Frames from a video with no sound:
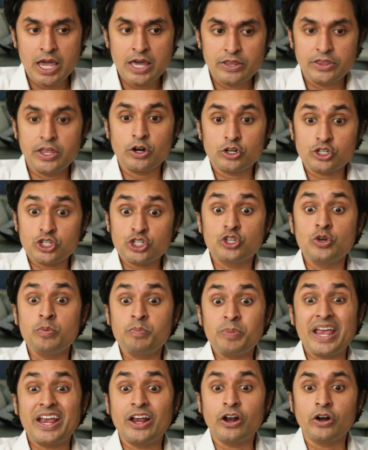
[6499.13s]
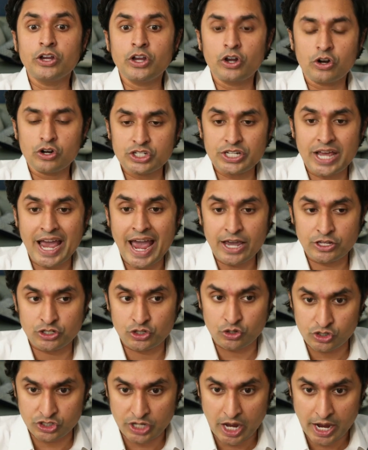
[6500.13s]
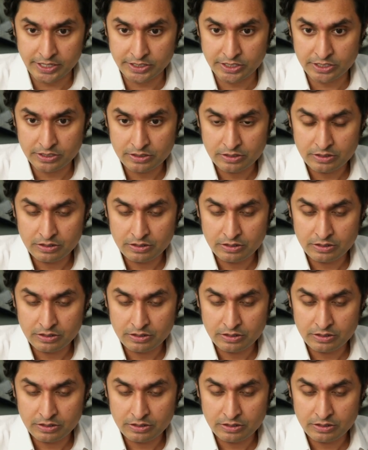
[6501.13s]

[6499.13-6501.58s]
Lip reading: they're superior to exercise